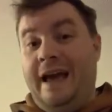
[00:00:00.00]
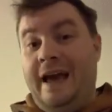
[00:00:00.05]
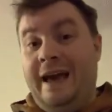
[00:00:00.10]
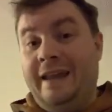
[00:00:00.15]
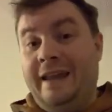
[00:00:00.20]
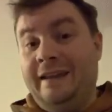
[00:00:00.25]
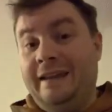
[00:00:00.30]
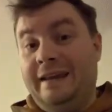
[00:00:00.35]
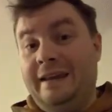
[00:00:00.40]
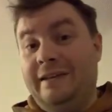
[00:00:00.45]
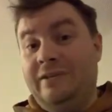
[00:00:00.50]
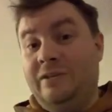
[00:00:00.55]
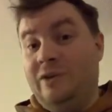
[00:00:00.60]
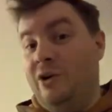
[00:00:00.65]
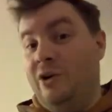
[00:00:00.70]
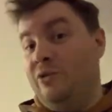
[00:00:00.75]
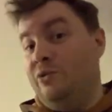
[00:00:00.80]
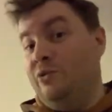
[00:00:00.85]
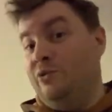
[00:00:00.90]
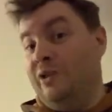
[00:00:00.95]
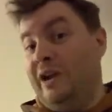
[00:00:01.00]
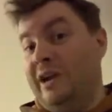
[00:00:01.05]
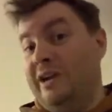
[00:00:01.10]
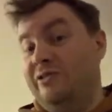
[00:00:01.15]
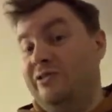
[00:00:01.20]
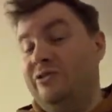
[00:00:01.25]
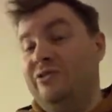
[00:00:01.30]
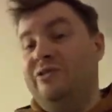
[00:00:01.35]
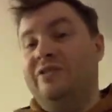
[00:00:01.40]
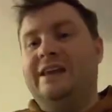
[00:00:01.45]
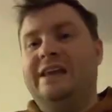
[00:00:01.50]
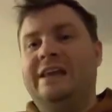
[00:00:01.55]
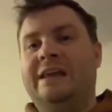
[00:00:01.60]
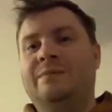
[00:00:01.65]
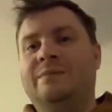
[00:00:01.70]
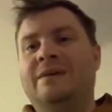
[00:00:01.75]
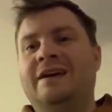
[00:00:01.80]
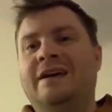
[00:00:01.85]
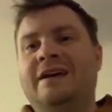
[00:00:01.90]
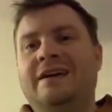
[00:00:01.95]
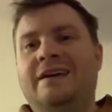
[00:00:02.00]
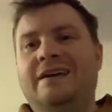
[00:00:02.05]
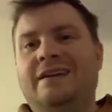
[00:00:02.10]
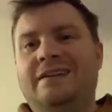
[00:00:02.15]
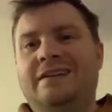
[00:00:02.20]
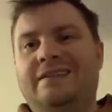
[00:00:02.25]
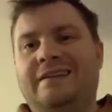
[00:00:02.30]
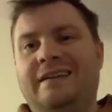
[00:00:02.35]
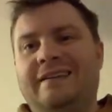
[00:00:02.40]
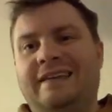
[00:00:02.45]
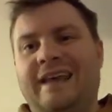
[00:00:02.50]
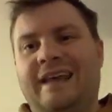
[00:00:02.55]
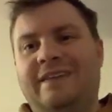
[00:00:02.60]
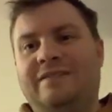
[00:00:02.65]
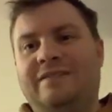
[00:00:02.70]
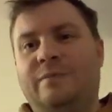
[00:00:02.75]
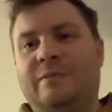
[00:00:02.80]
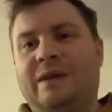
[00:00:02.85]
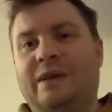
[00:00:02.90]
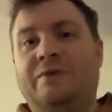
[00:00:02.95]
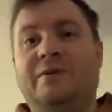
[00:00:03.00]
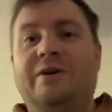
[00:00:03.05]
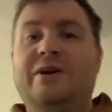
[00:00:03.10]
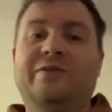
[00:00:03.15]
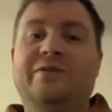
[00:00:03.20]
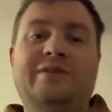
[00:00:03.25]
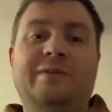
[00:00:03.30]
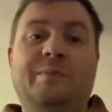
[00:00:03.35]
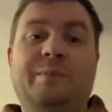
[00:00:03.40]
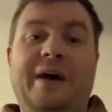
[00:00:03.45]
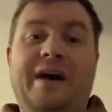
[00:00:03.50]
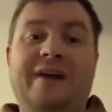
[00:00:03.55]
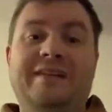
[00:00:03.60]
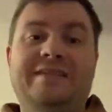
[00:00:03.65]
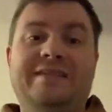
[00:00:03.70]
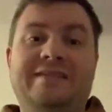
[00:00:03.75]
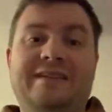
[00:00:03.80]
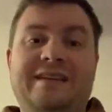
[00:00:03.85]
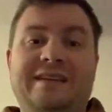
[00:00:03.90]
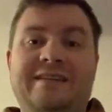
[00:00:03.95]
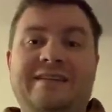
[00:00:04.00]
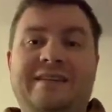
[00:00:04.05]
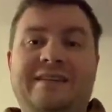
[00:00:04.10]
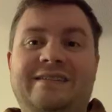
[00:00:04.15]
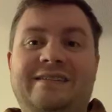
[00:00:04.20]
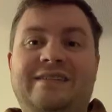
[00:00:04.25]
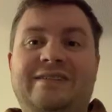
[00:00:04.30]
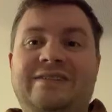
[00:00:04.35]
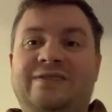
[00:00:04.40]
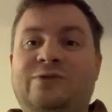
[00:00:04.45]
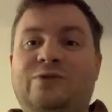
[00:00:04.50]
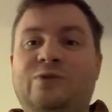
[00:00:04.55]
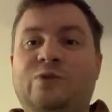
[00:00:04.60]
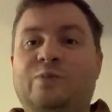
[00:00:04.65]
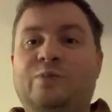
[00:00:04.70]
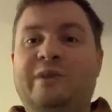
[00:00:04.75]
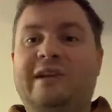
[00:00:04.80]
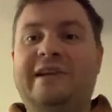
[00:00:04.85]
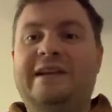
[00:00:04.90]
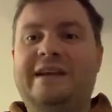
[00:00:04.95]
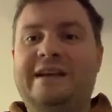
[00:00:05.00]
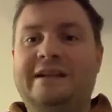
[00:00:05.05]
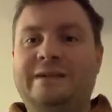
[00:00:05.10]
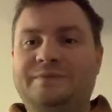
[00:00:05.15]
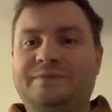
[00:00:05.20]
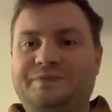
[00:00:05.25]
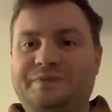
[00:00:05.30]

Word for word: any non-radio team, this has to be one of the best. This is super clean.